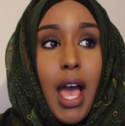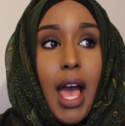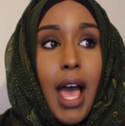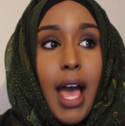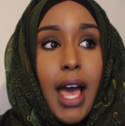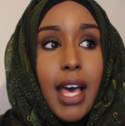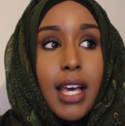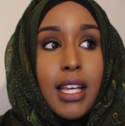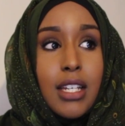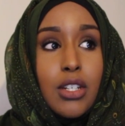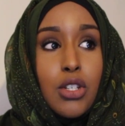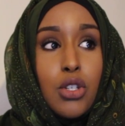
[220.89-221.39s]

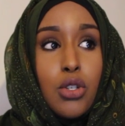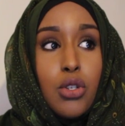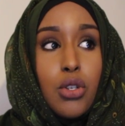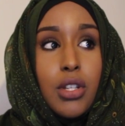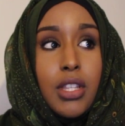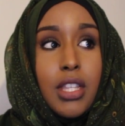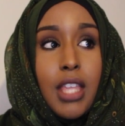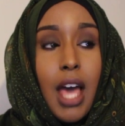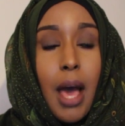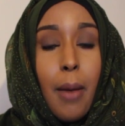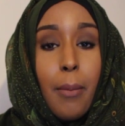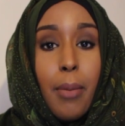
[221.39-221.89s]
and
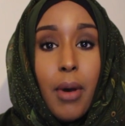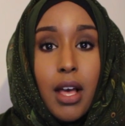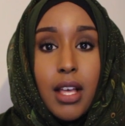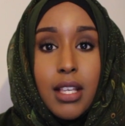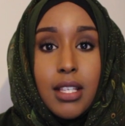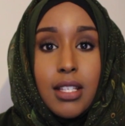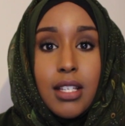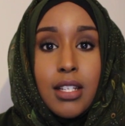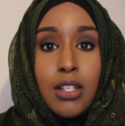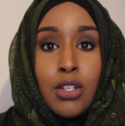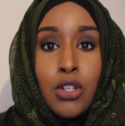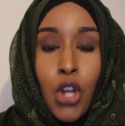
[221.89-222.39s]
that
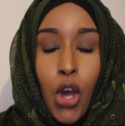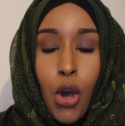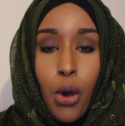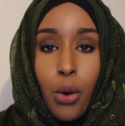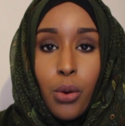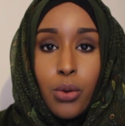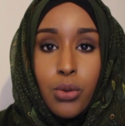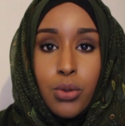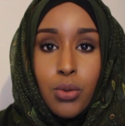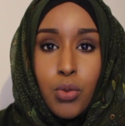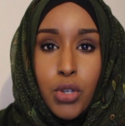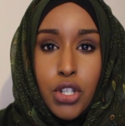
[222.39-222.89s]
person
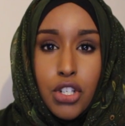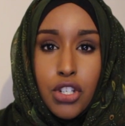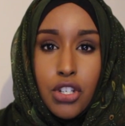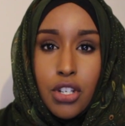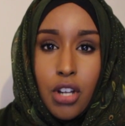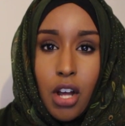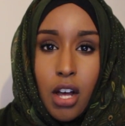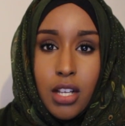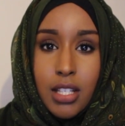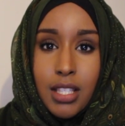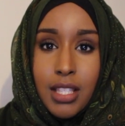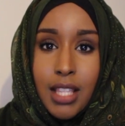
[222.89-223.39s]
knows which
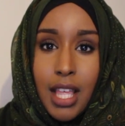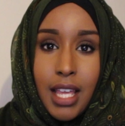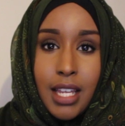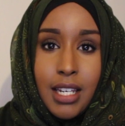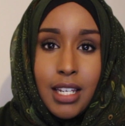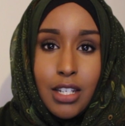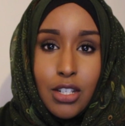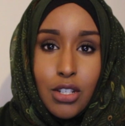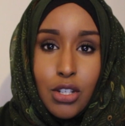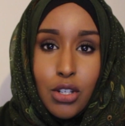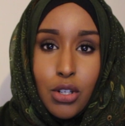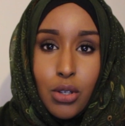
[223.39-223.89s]
task they
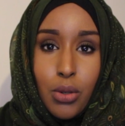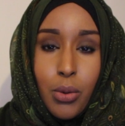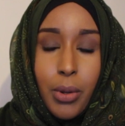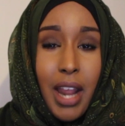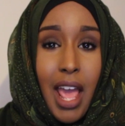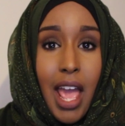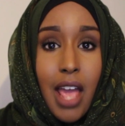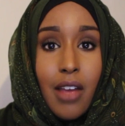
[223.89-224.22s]
need to do and